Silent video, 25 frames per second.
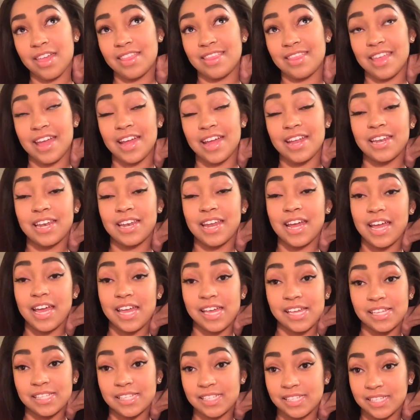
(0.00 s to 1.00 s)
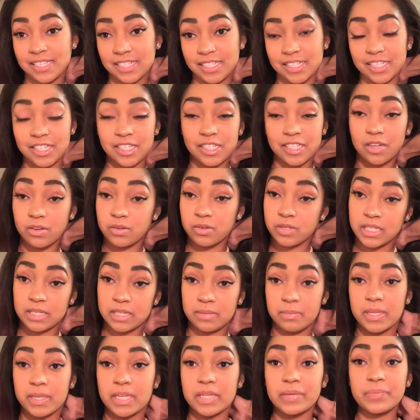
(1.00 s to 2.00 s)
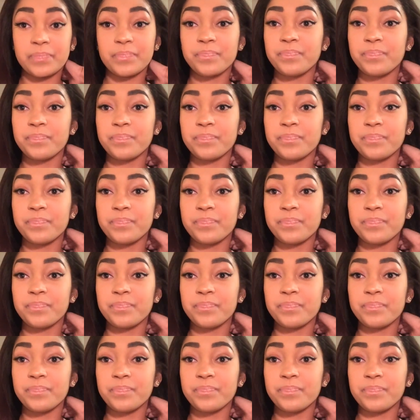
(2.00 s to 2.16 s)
that night to talk to me.